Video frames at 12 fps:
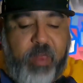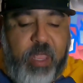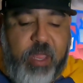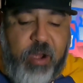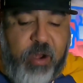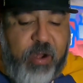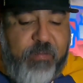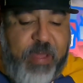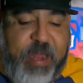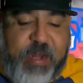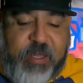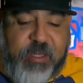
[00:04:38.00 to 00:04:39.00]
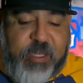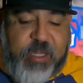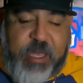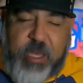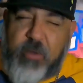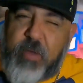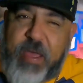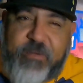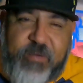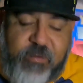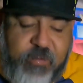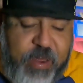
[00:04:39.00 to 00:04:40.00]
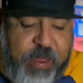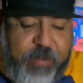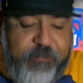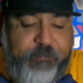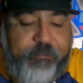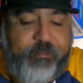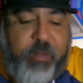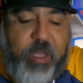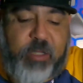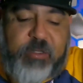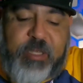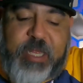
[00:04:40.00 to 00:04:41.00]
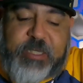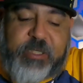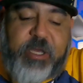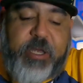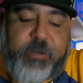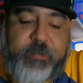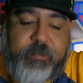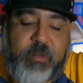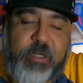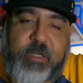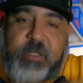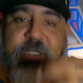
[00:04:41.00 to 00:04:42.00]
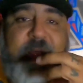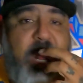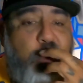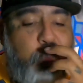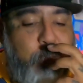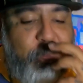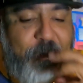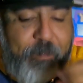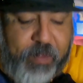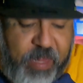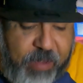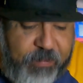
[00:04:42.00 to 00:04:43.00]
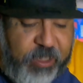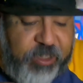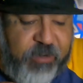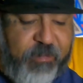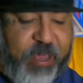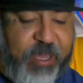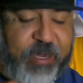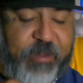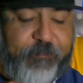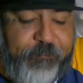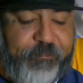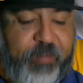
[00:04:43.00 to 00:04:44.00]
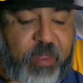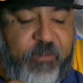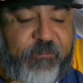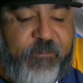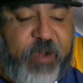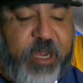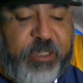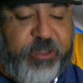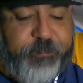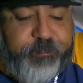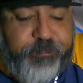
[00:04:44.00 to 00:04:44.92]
it automatically, like, you have to wait. So that's good, because that means they're making it fresh.